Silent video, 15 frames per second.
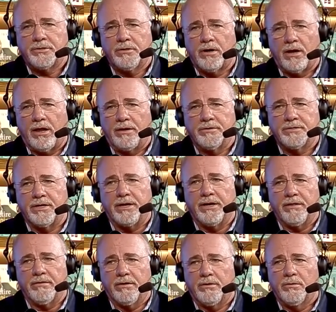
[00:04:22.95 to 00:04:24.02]
You're not allowed to say
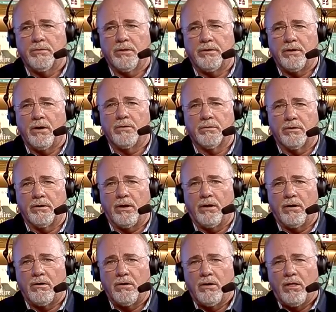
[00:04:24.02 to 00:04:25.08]
anything. You're the
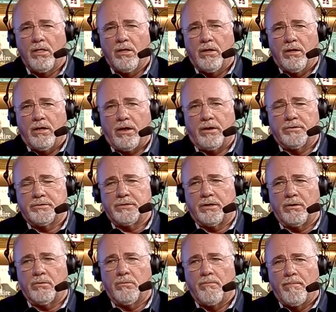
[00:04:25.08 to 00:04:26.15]
daughter-in-law, and
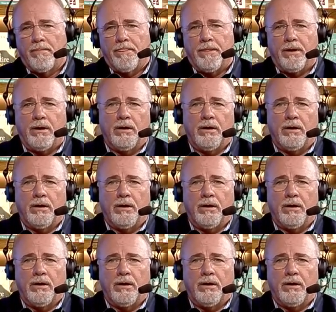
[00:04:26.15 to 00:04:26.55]
so yes.